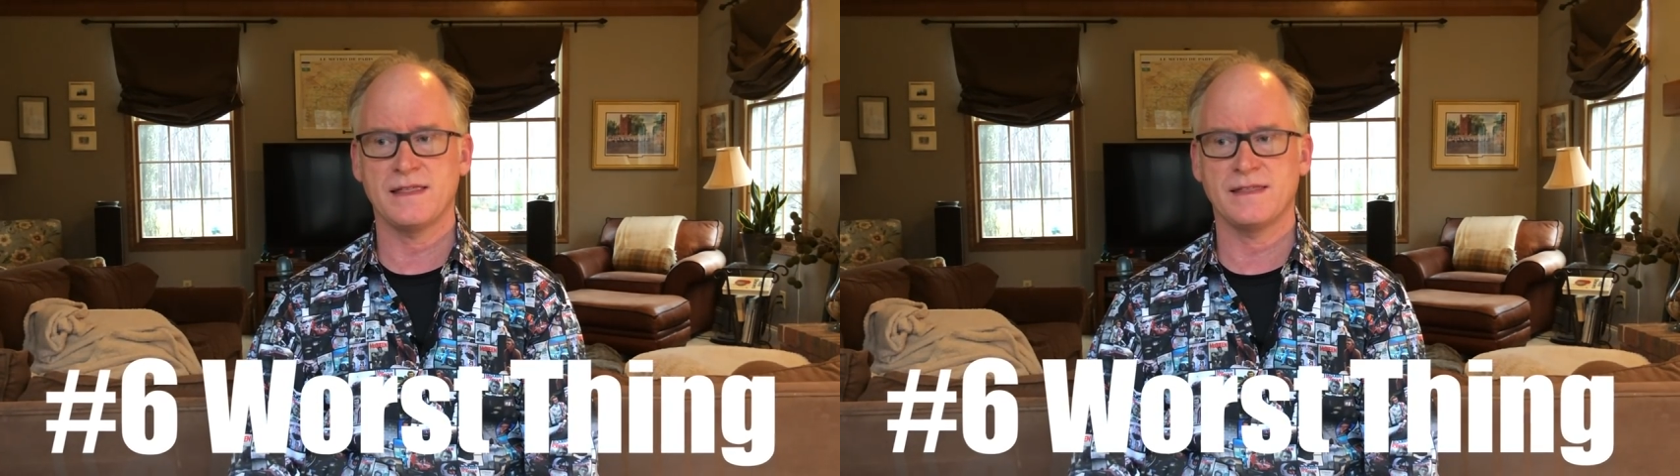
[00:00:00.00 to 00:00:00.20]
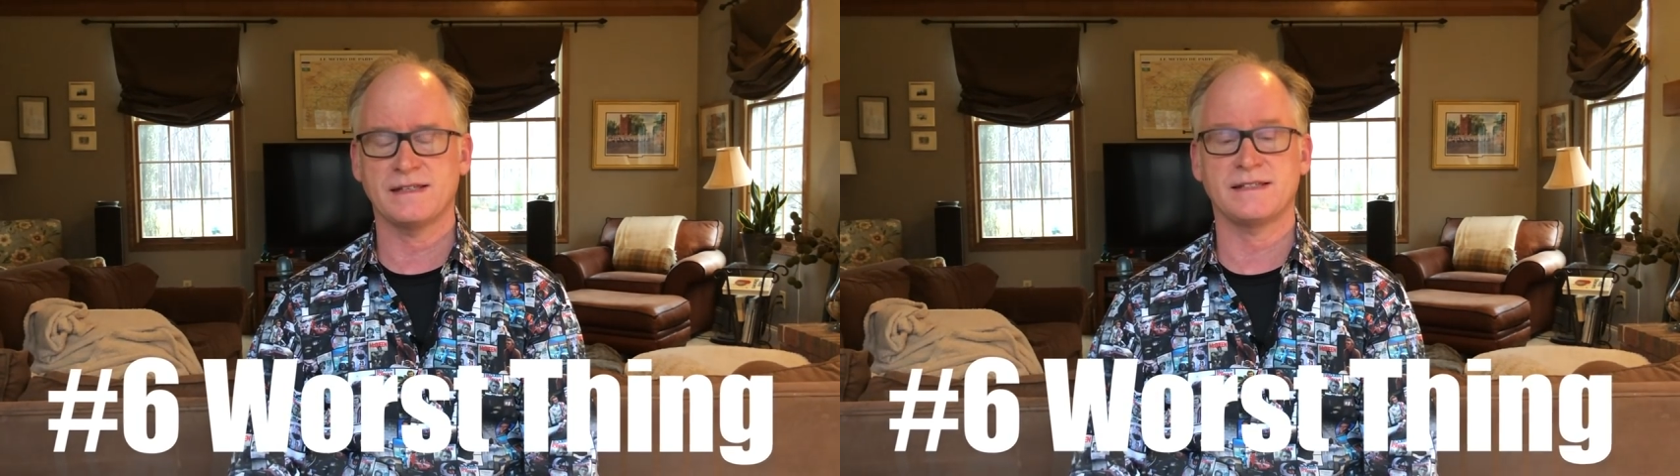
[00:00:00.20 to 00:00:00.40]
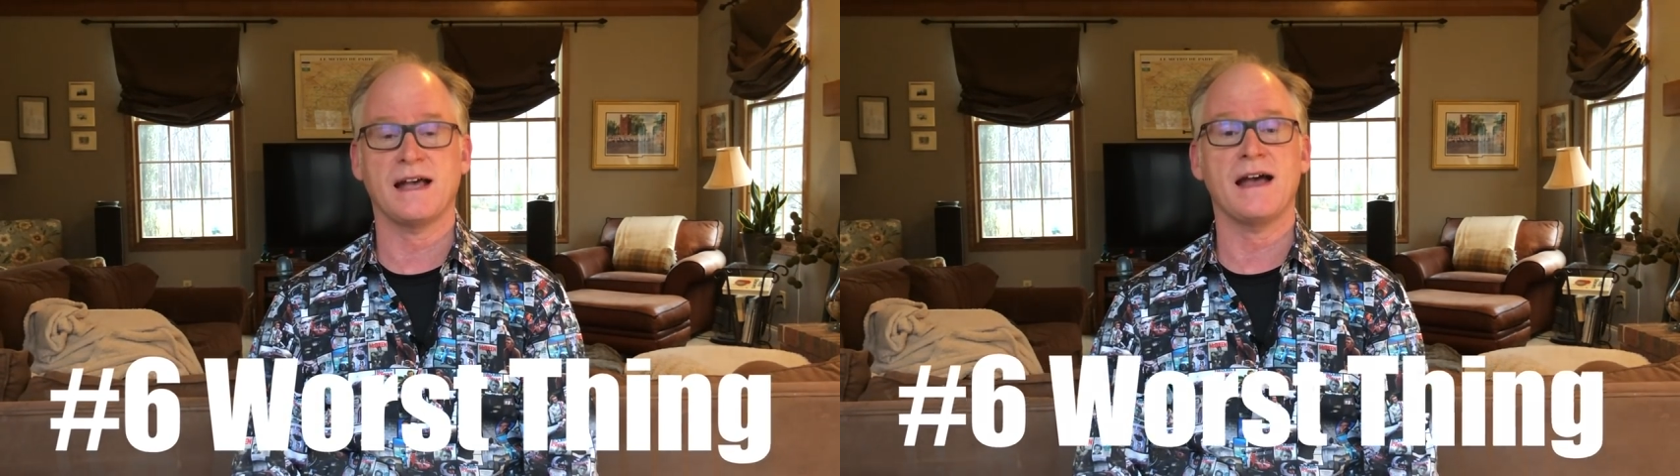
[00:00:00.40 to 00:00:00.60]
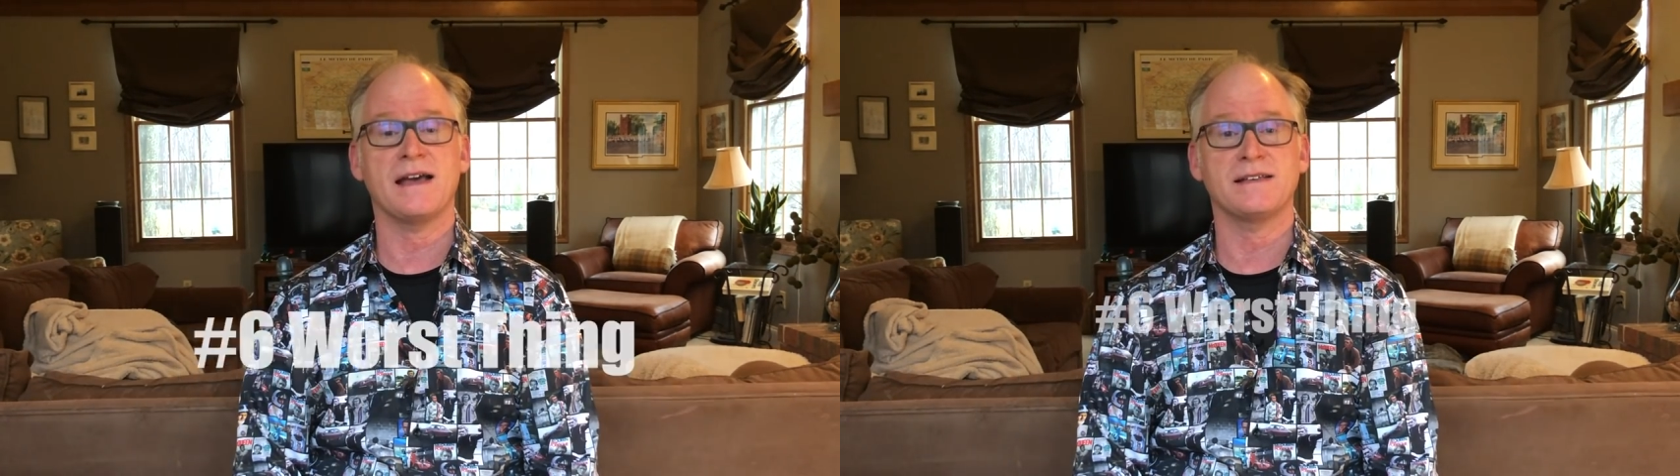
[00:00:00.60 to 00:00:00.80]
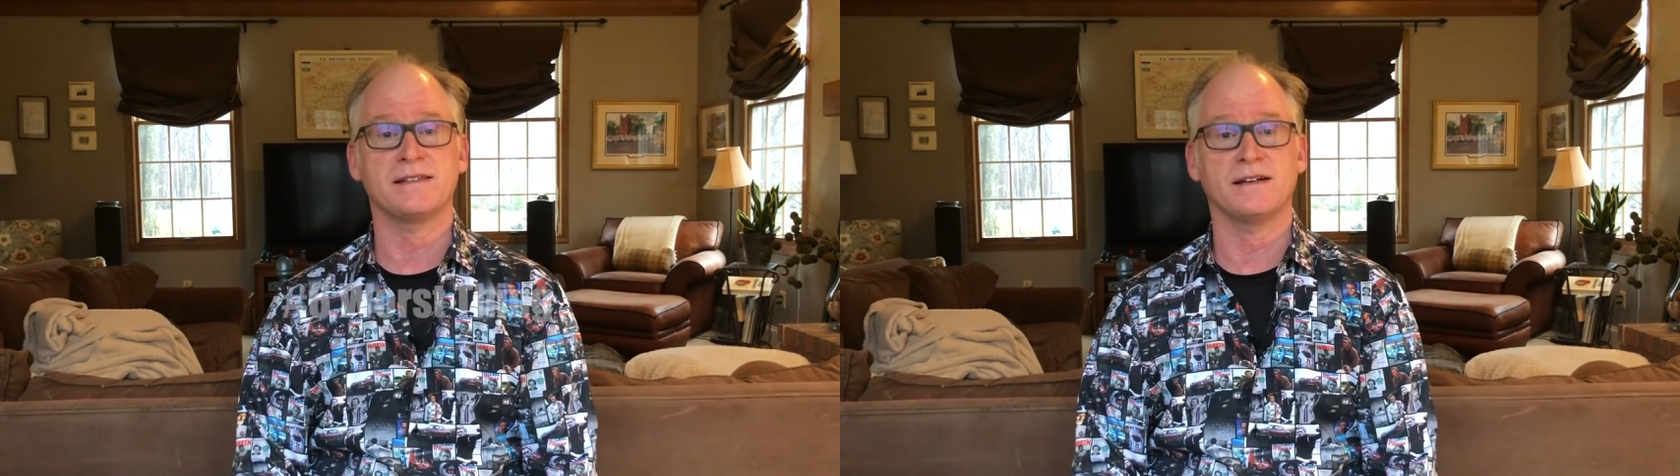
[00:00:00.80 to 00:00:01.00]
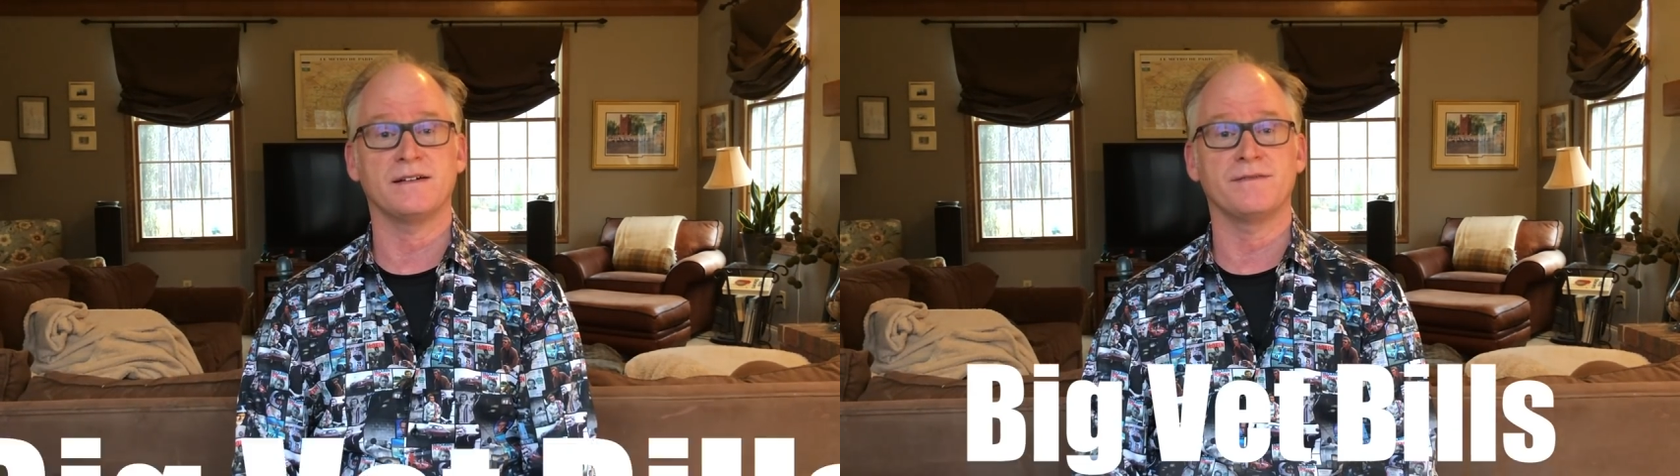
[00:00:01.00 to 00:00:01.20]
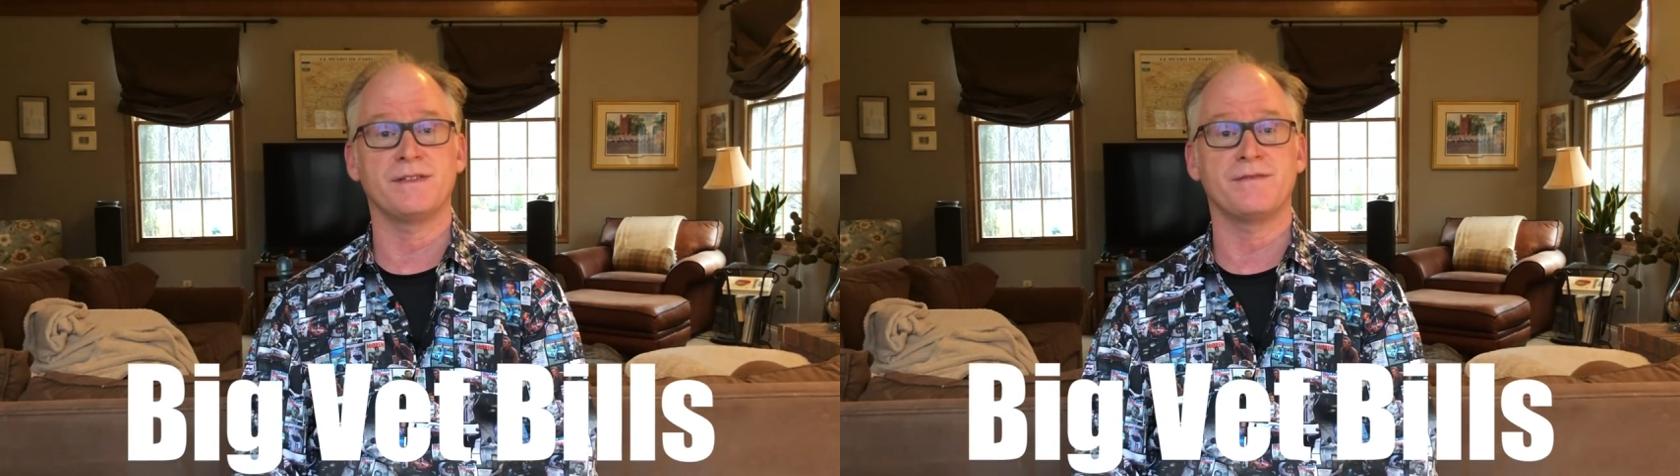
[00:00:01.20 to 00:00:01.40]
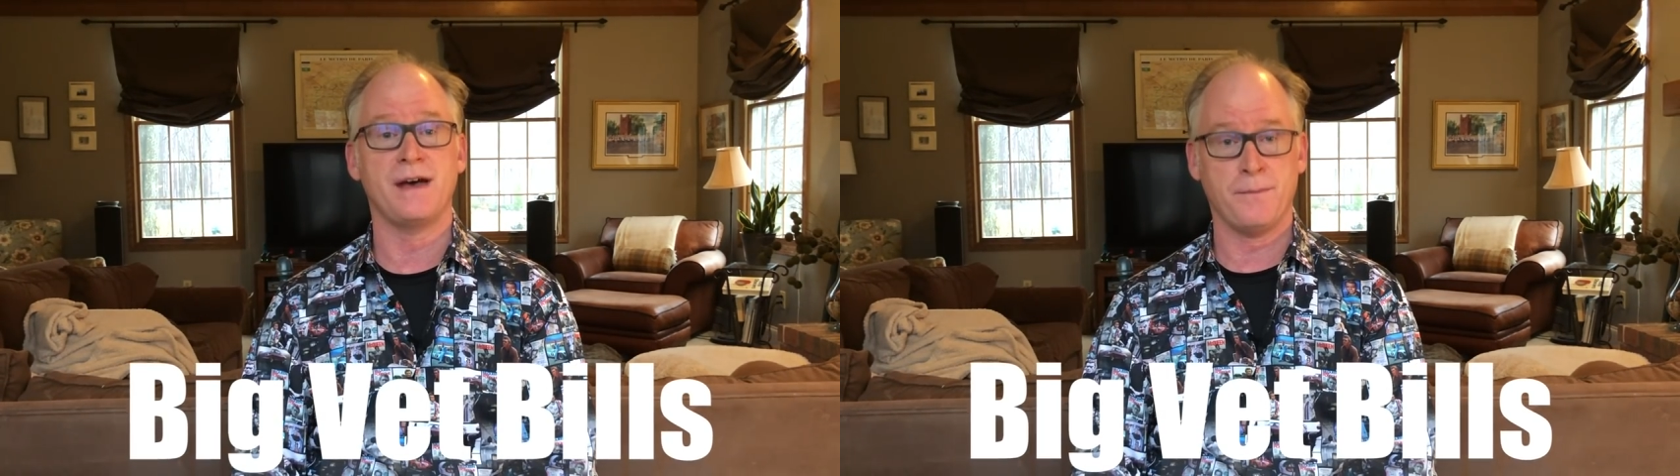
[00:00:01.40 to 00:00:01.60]
the size of
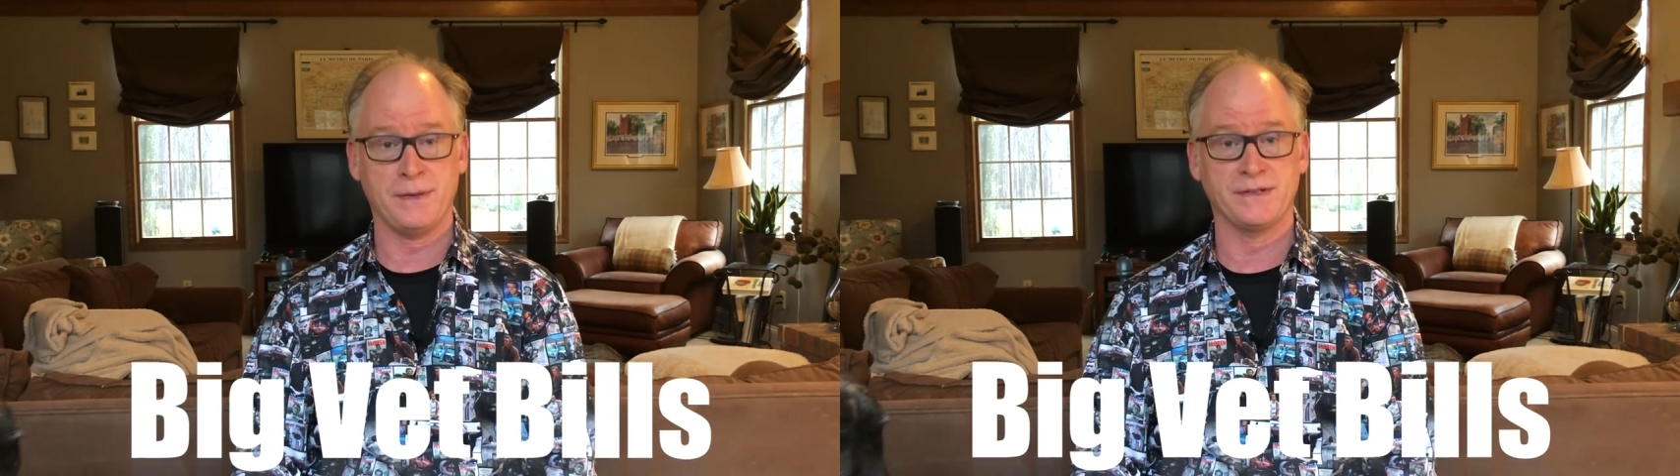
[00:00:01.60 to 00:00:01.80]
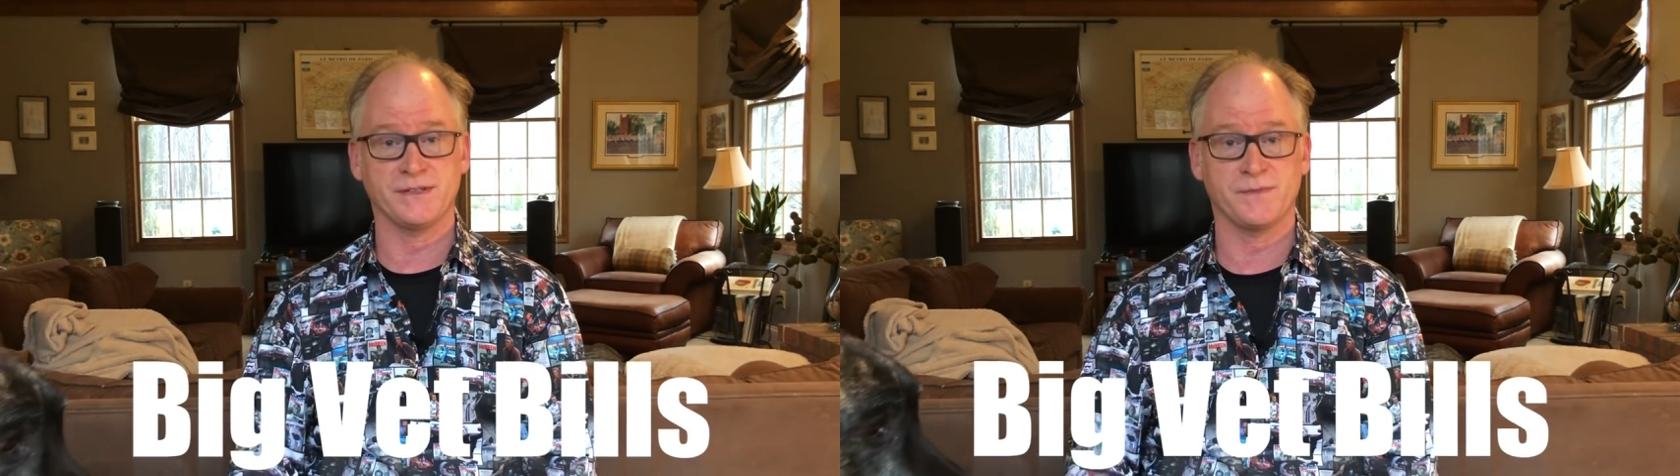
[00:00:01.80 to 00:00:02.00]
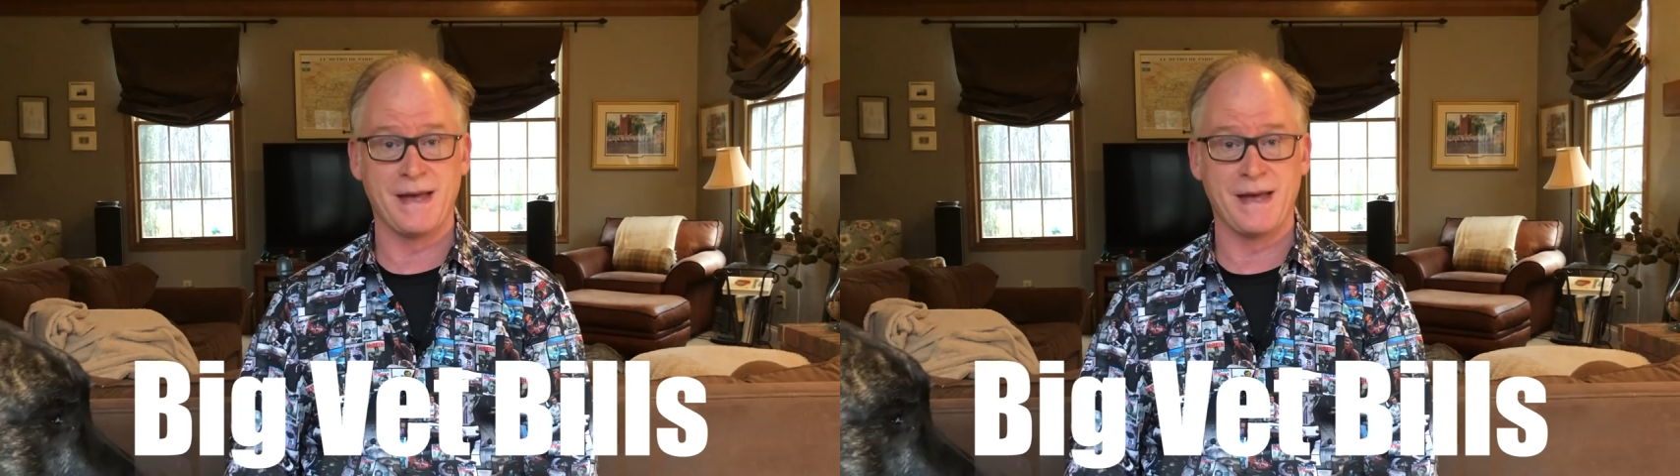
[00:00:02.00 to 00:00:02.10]
the vet bills